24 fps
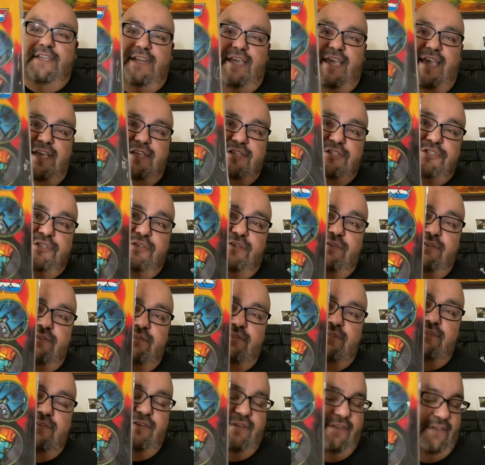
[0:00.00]
Angel,
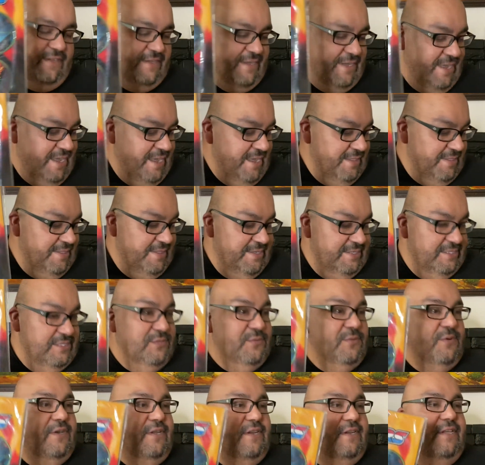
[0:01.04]
and this
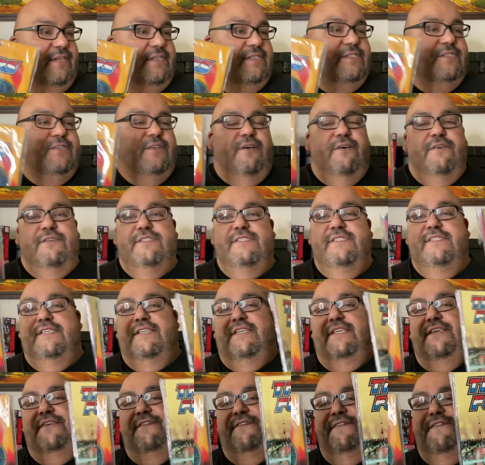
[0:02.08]
one is called
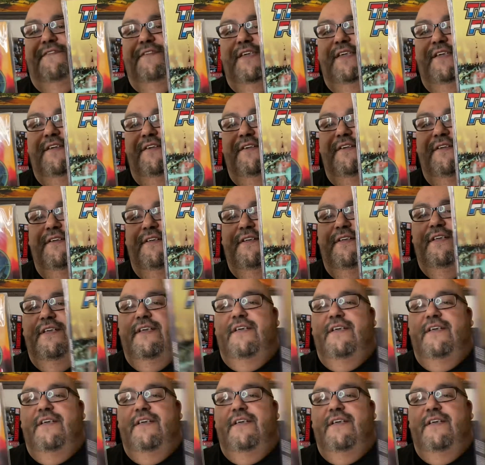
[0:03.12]
City of Fear.